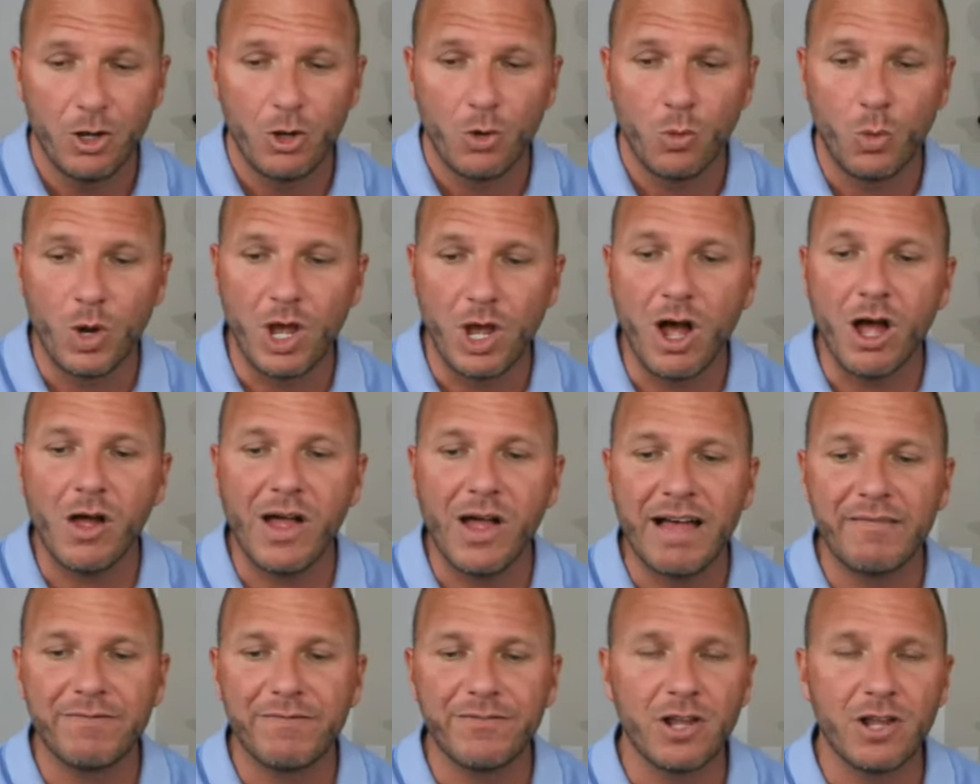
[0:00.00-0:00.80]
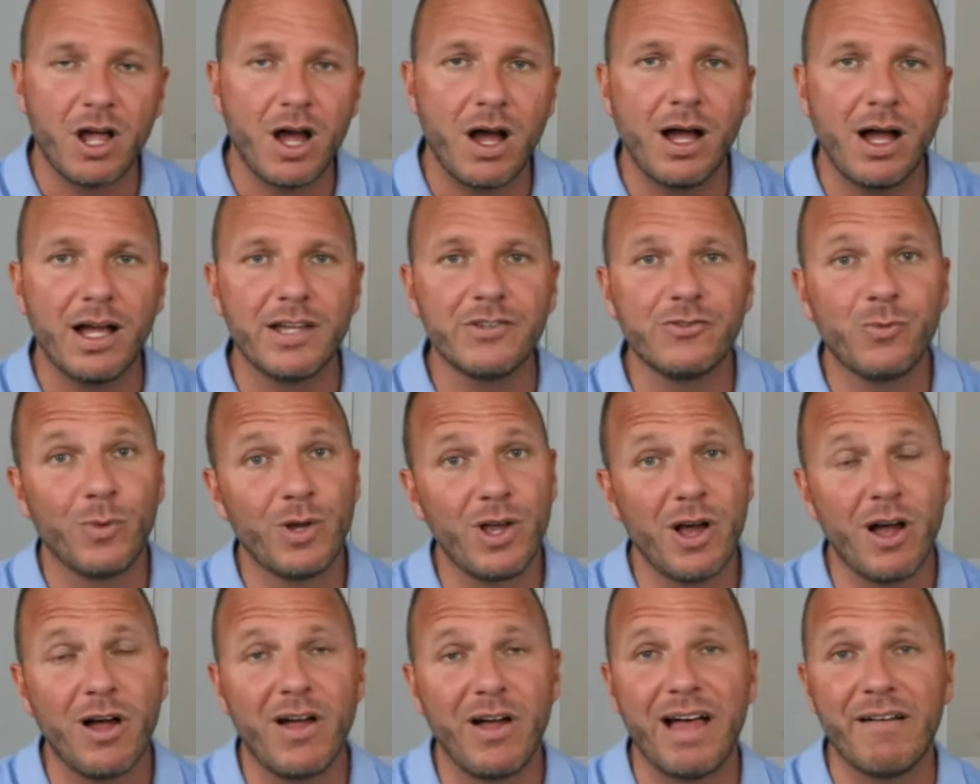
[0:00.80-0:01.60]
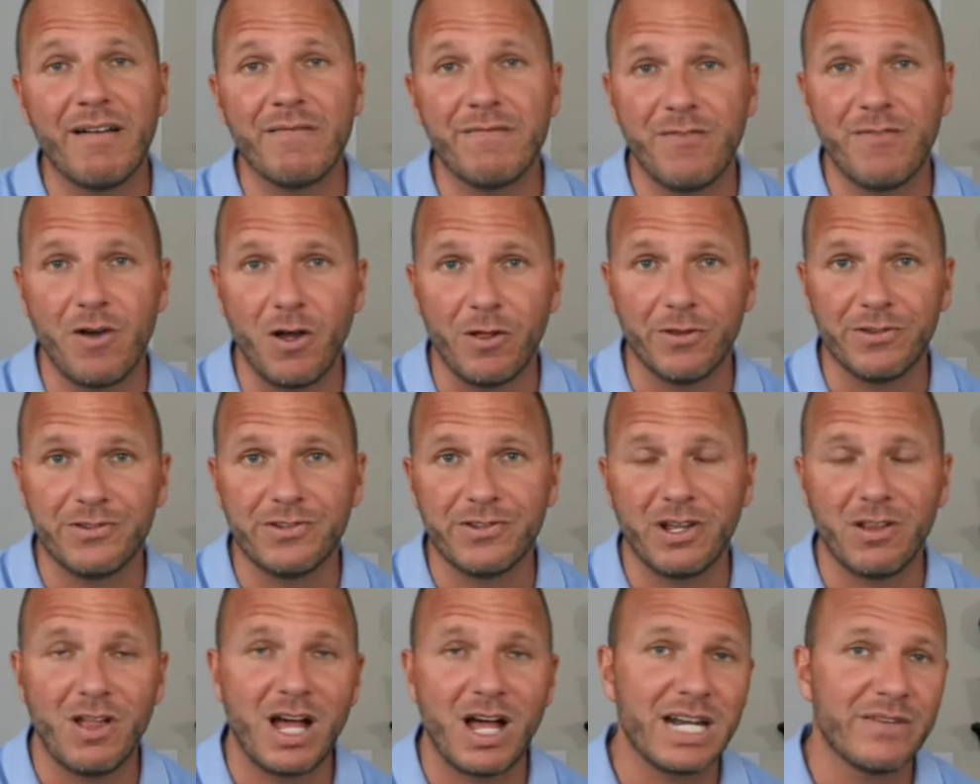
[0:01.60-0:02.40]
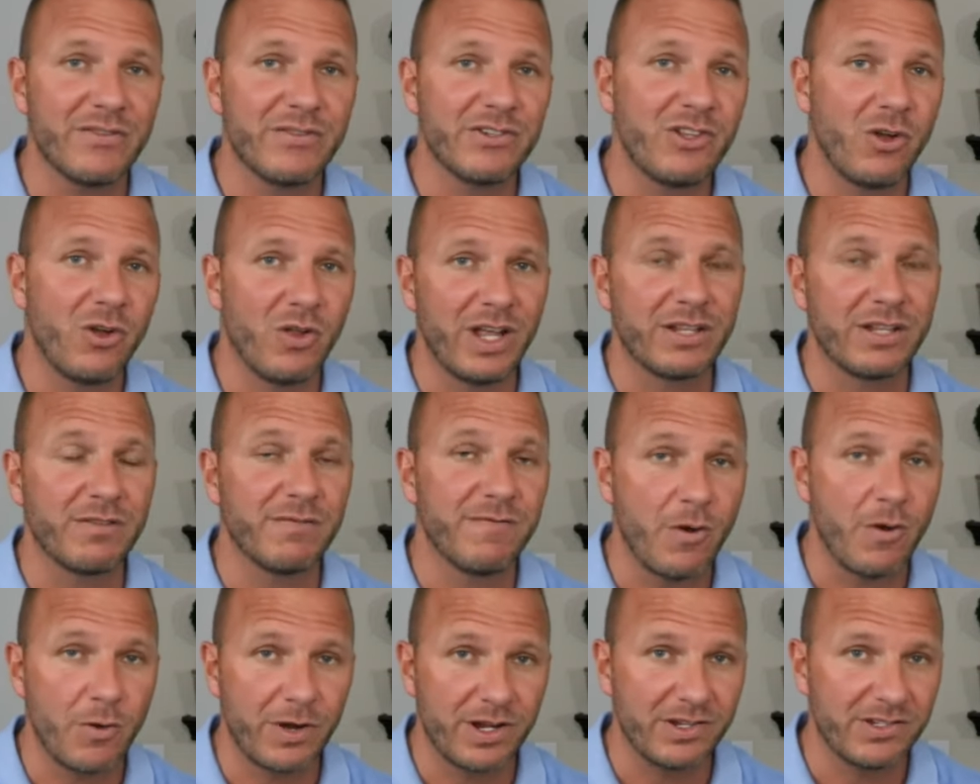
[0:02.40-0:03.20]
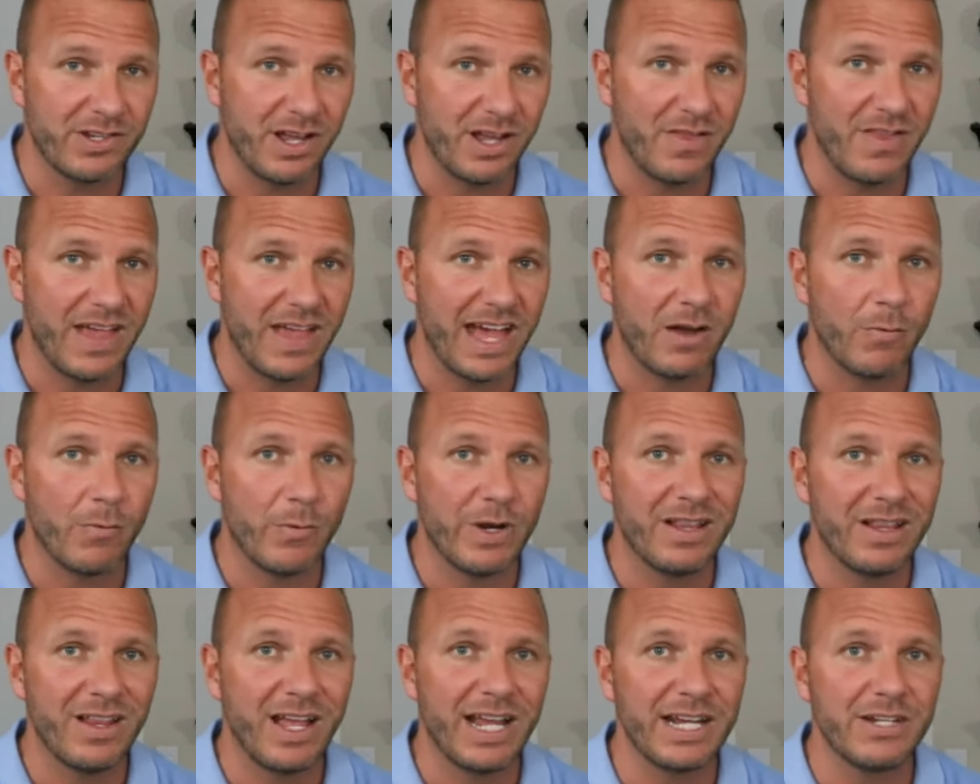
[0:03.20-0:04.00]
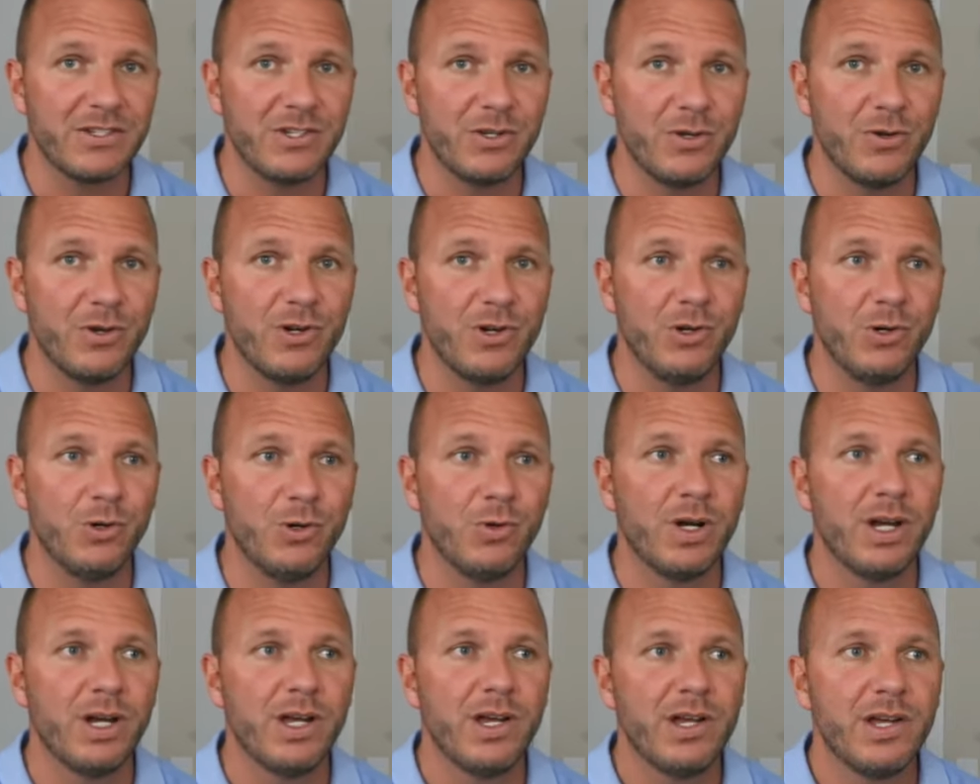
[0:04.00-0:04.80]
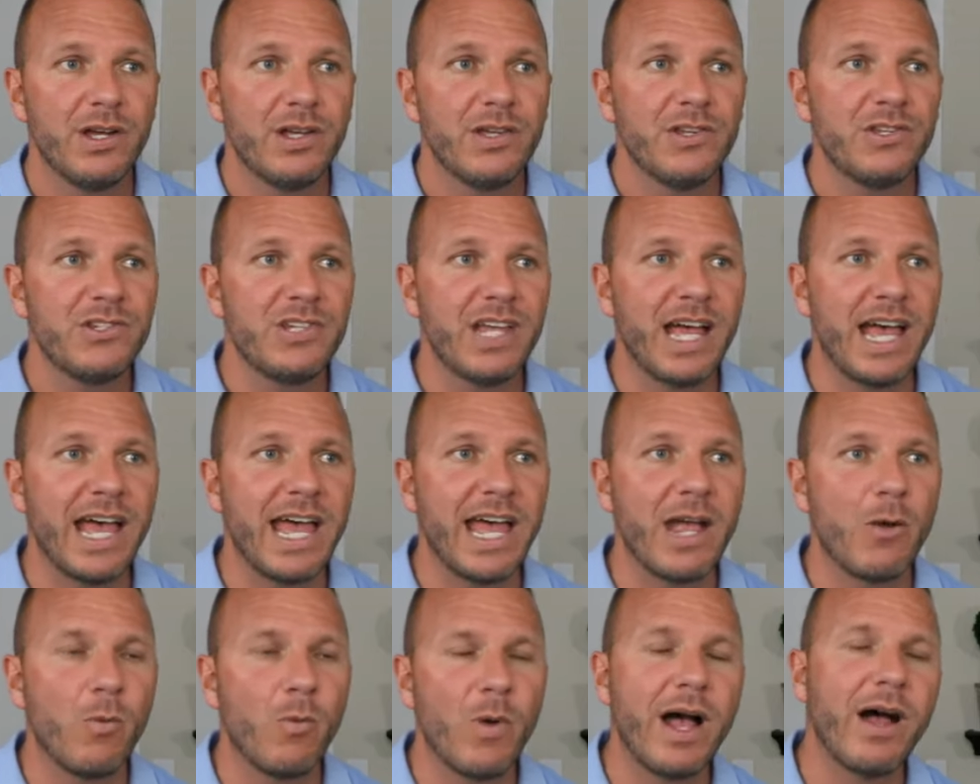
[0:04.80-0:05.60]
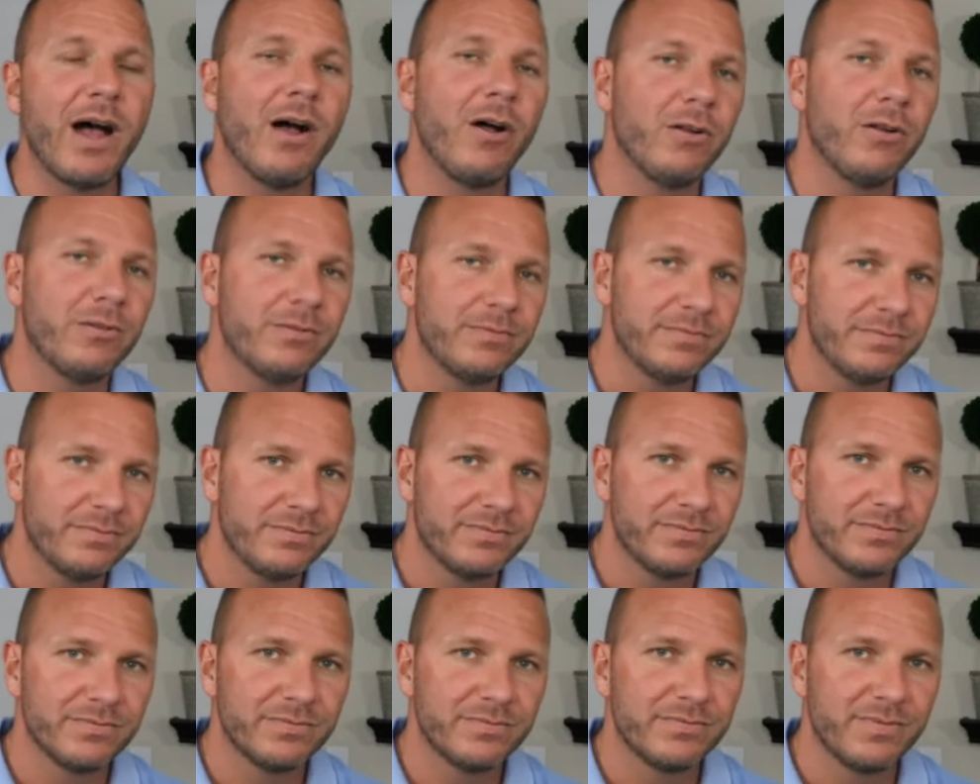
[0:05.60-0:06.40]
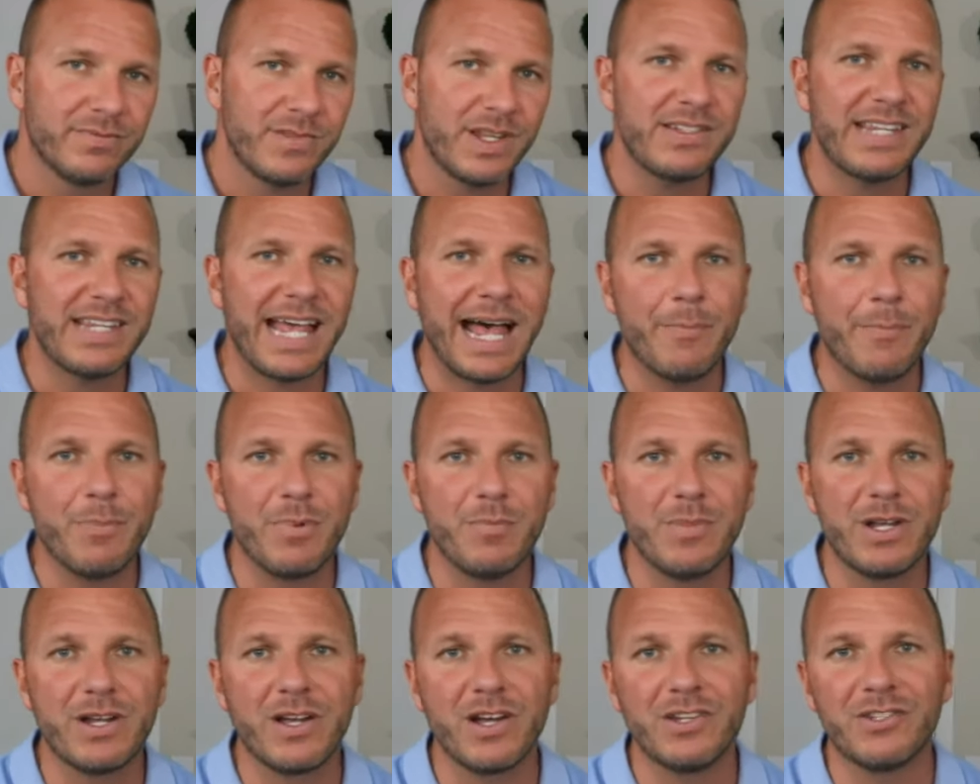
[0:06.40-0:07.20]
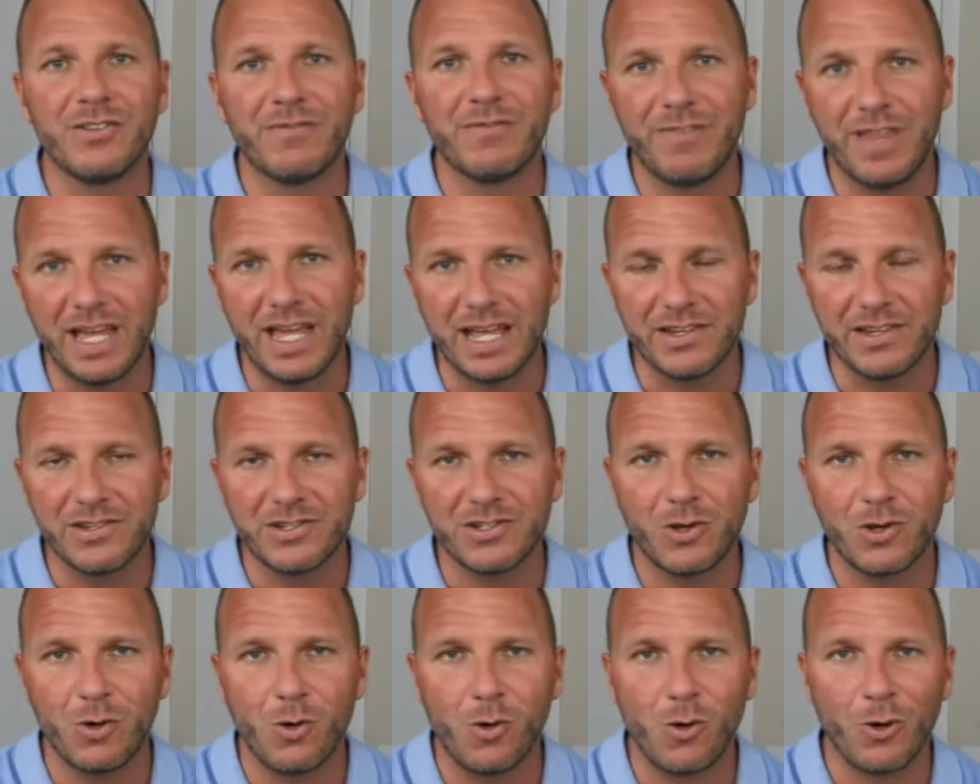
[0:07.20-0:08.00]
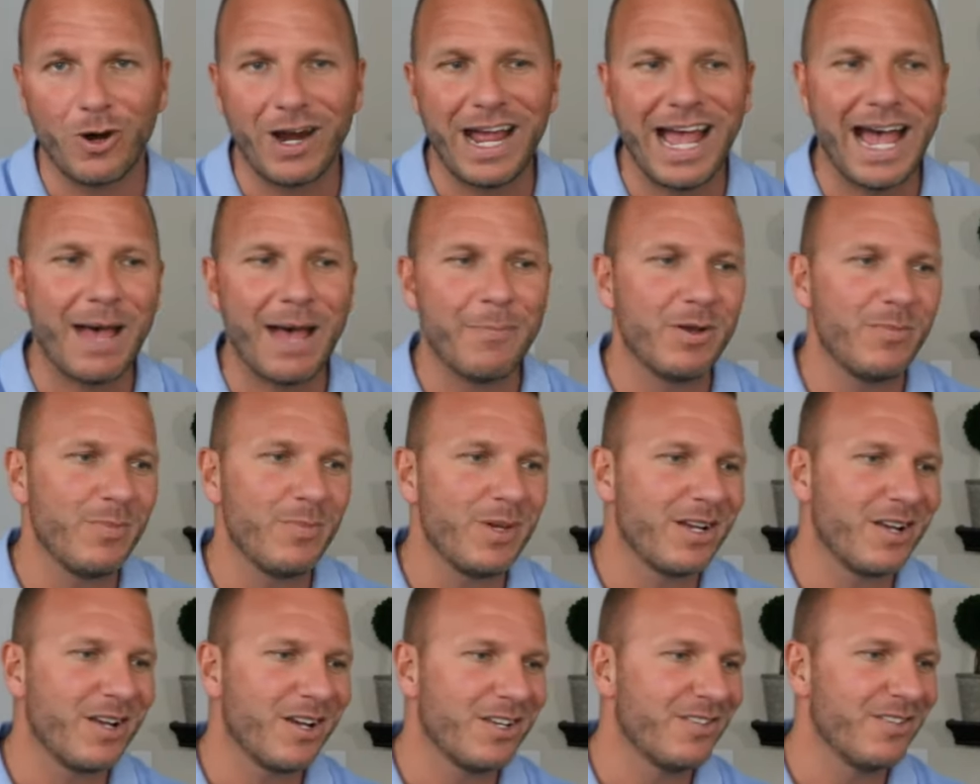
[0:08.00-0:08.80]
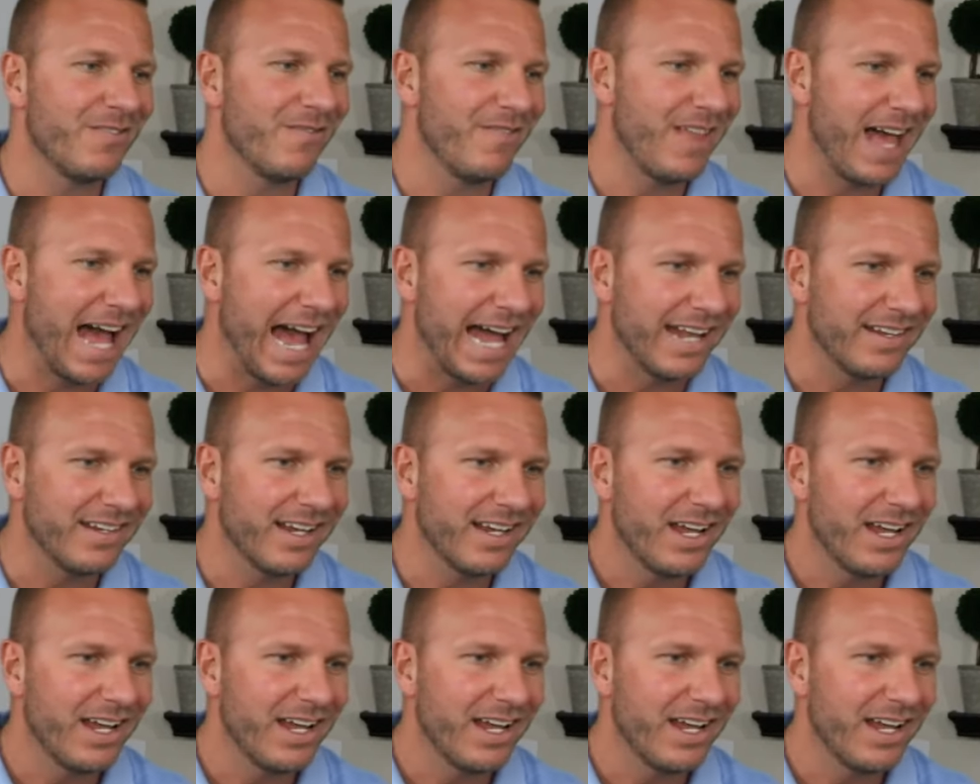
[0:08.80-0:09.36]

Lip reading: We all have flaws. We all have faults. A lot of us don't like to focus on that. We like to say, well, this happened because of this or it happened because of that.